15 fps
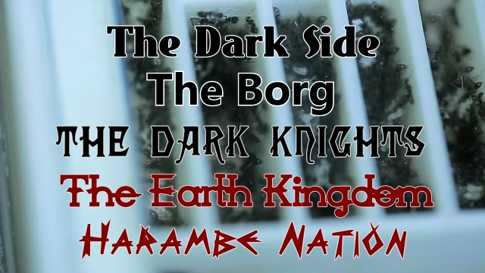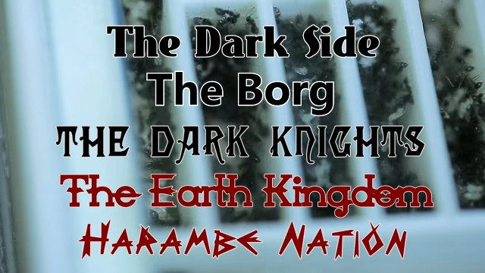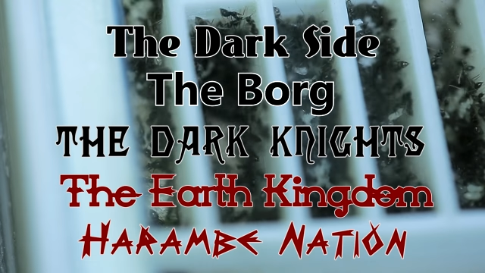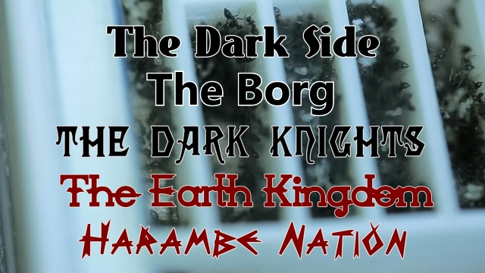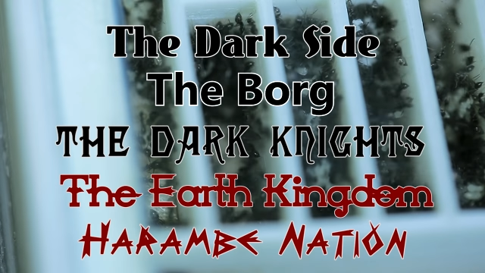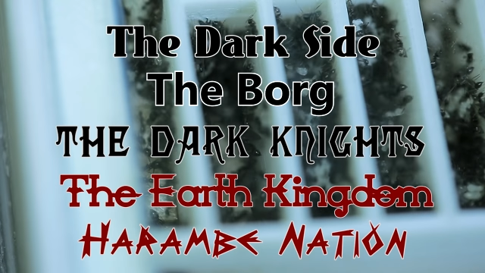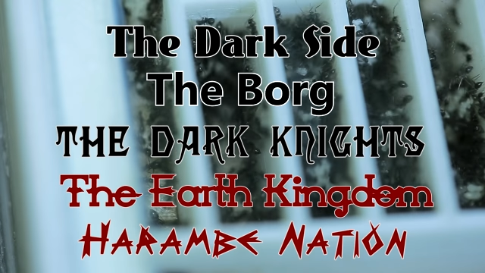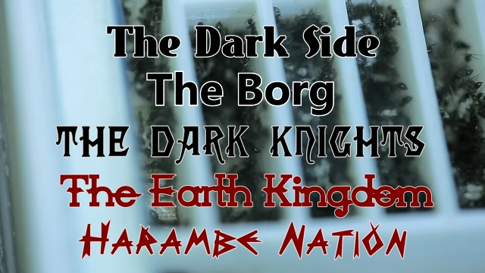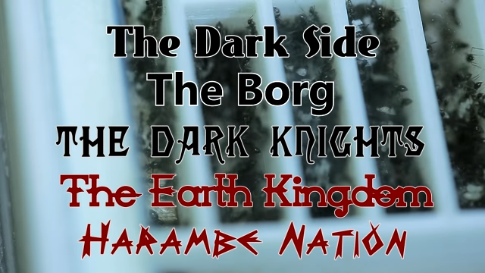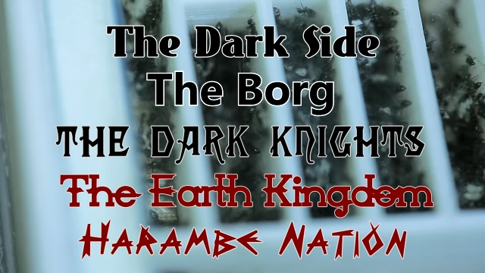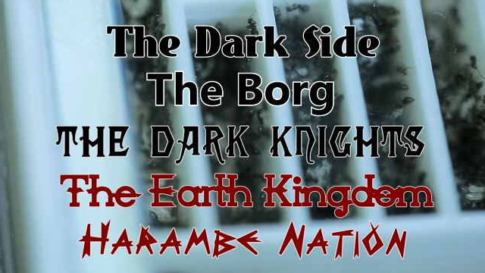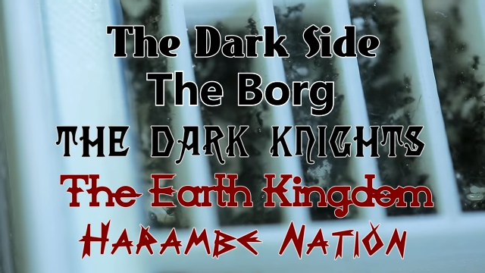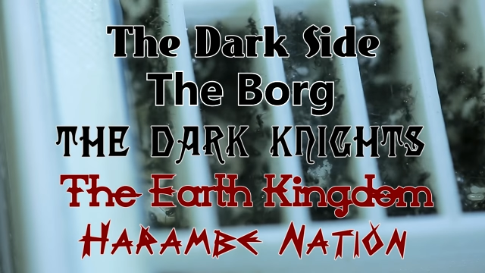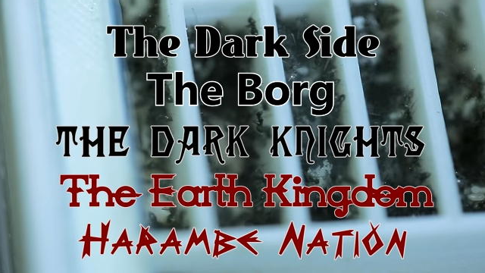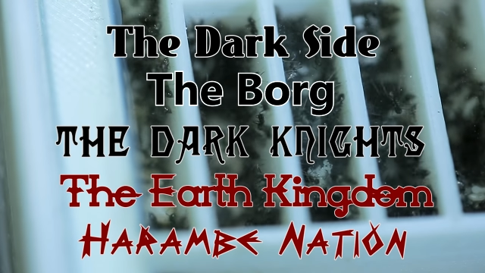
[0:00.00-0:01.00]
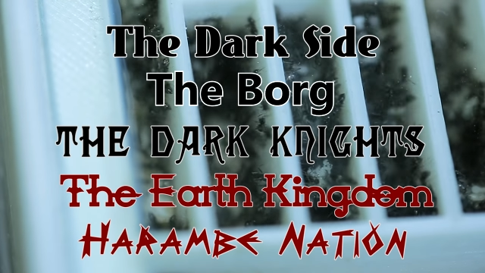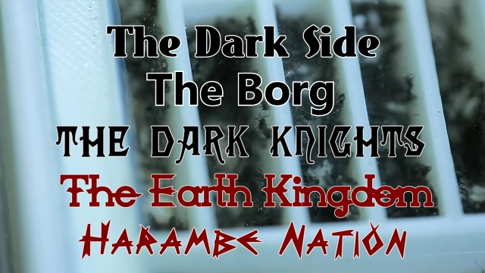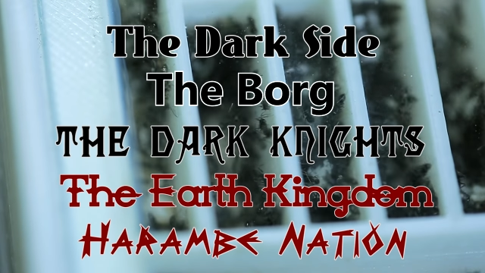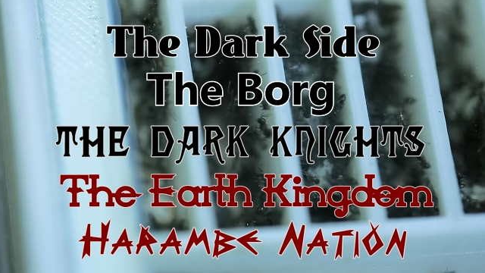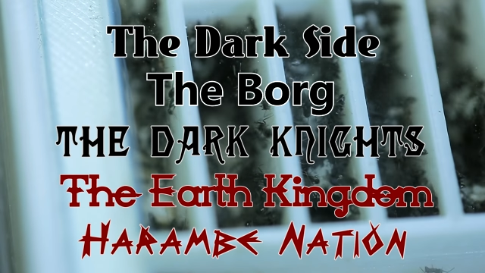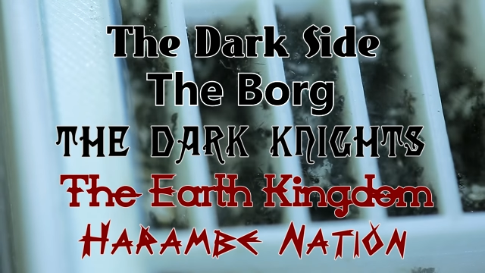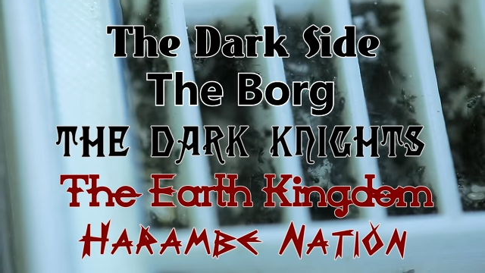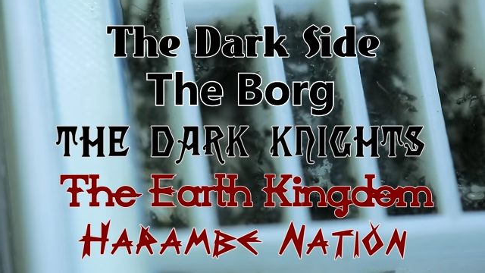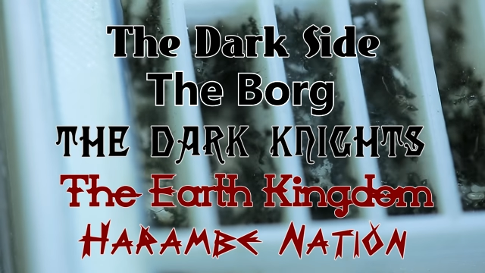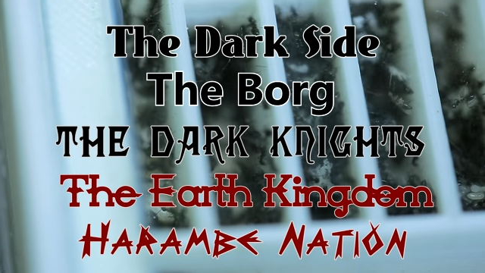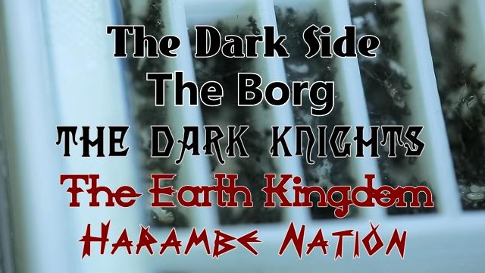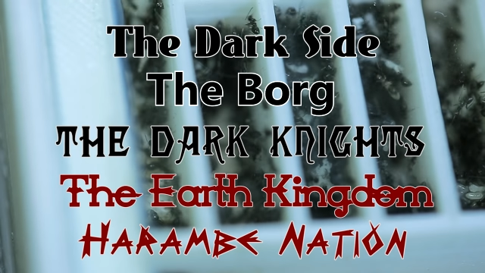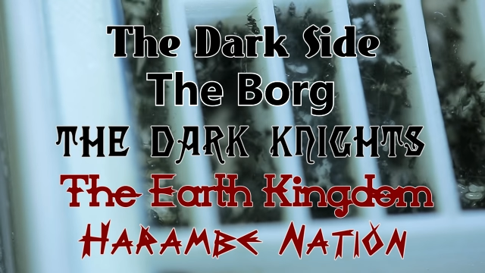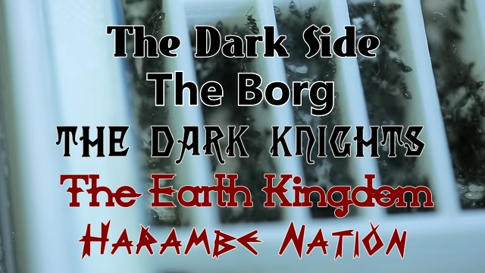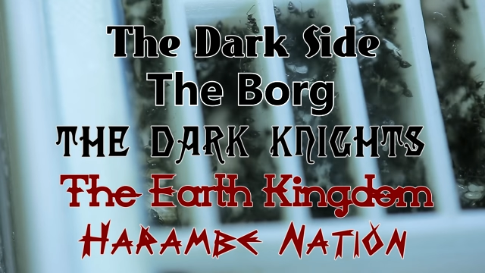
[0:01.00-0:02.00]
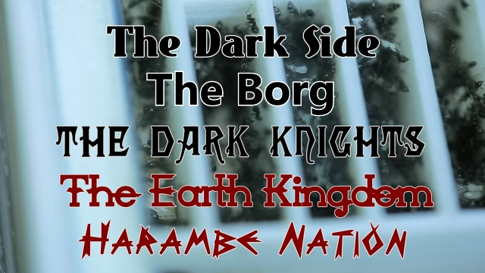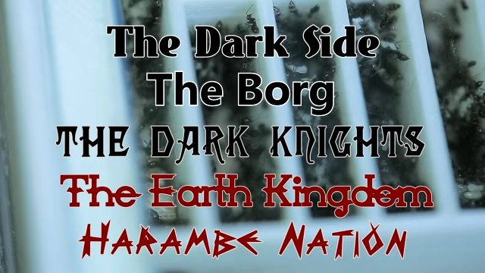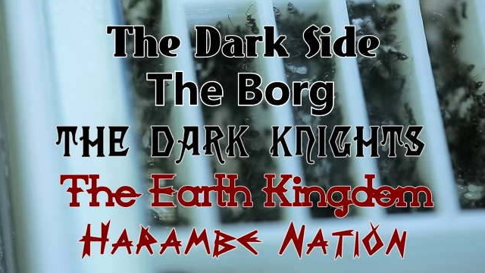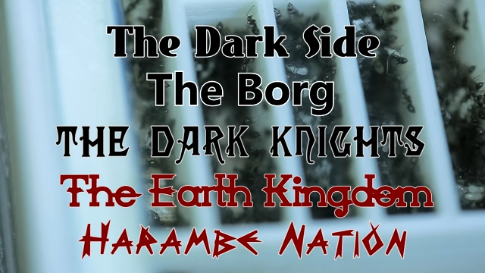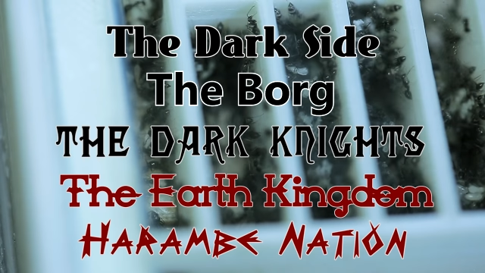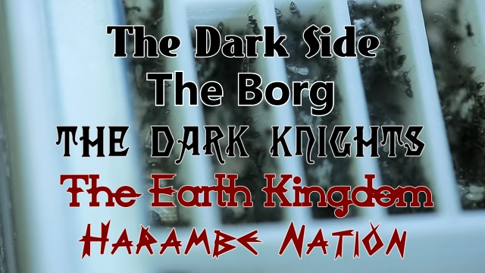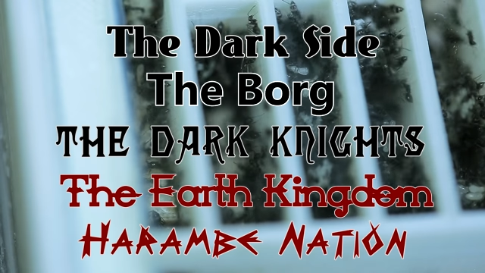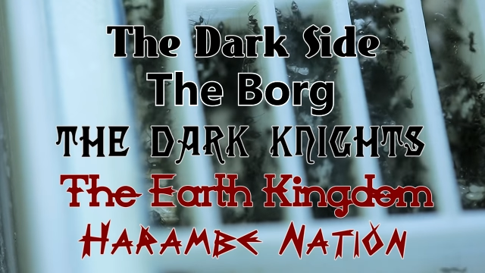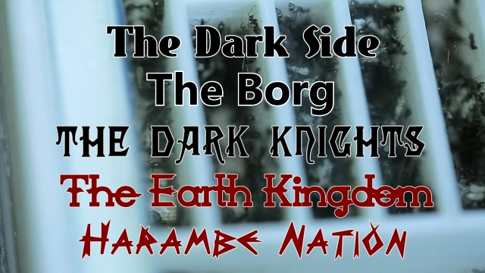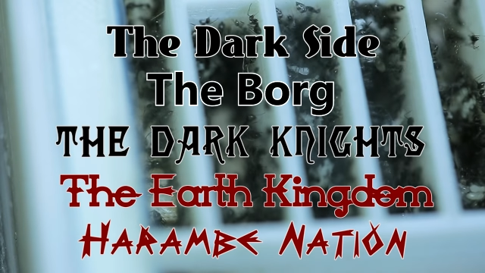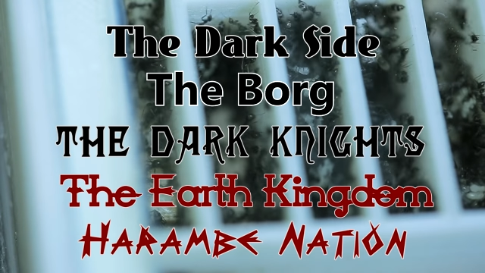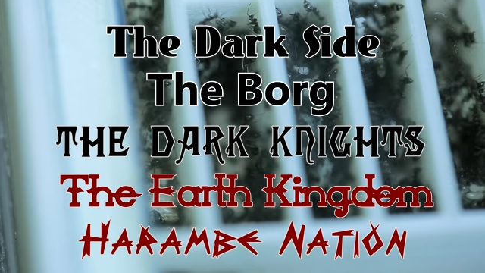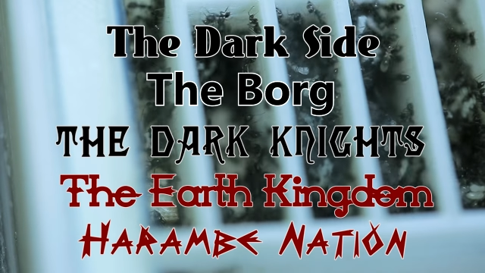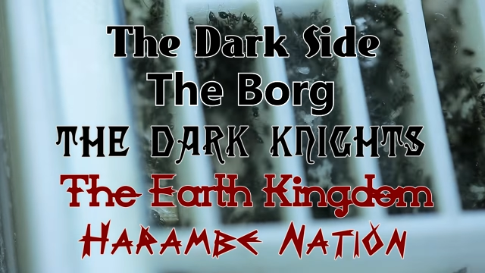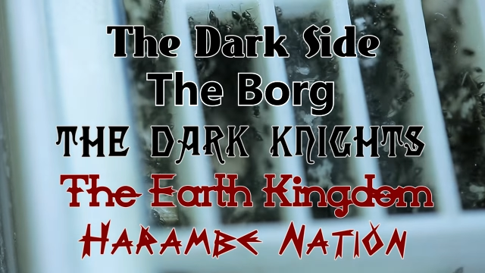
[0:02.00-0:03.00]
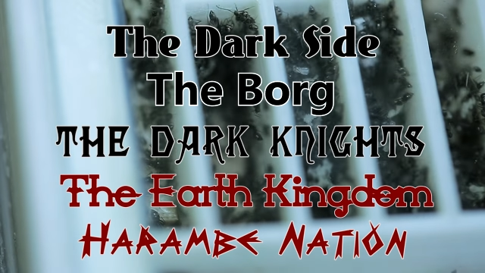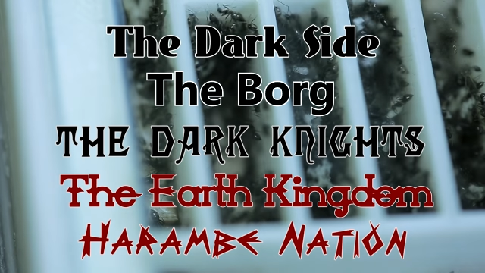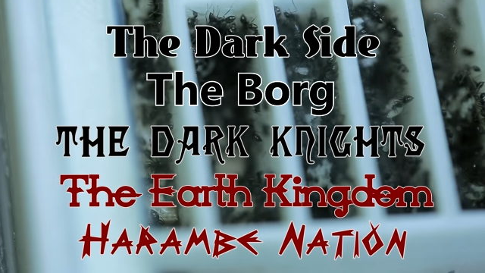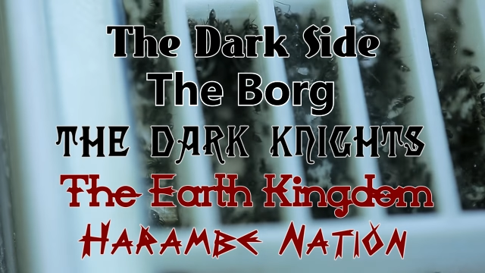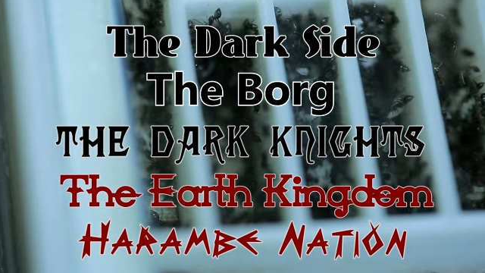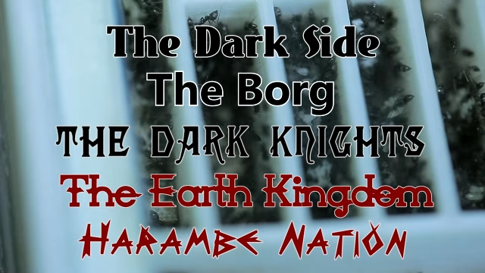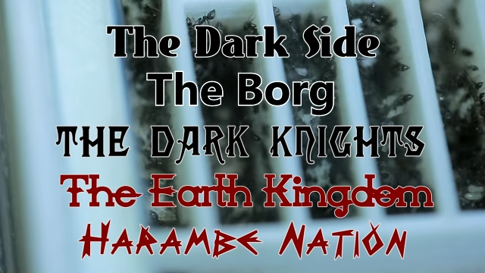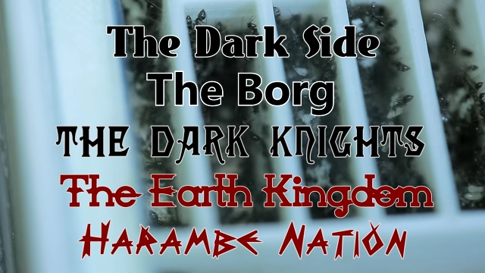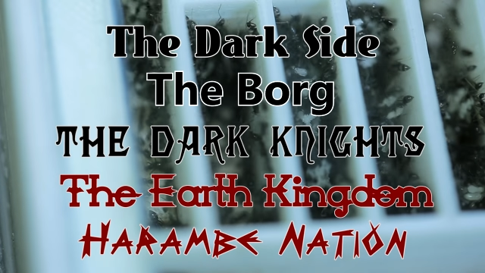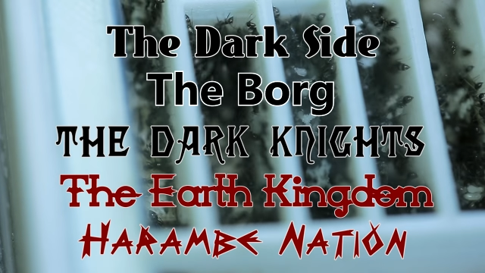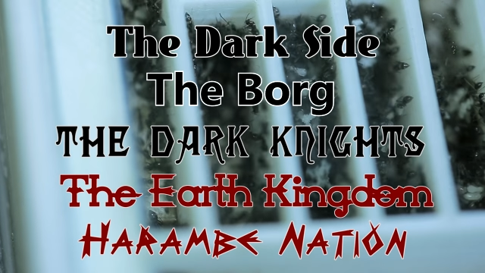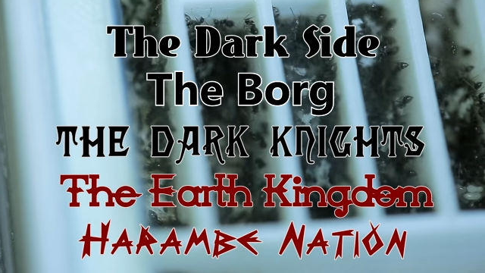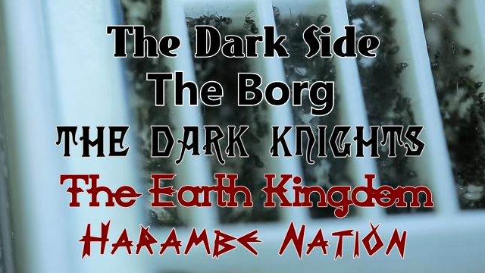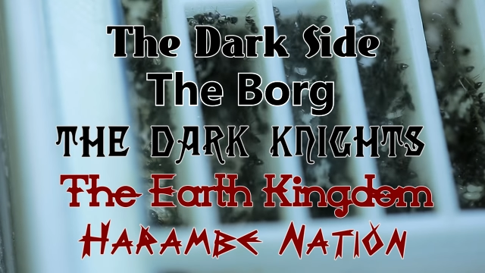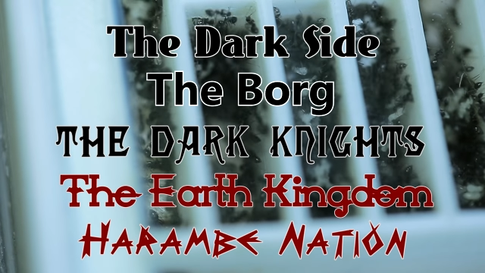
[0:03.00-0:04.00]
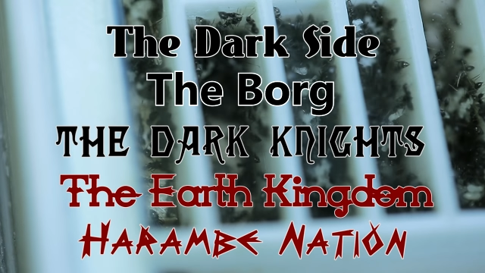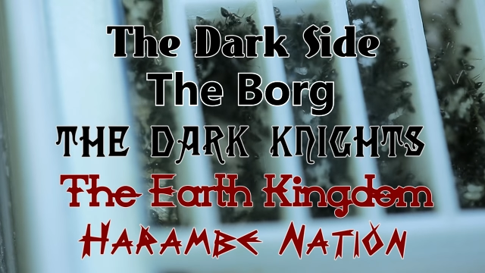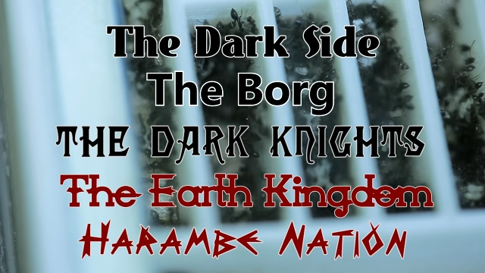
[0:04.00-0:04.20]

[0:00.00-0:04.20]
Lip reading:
[unreadable: no face in view]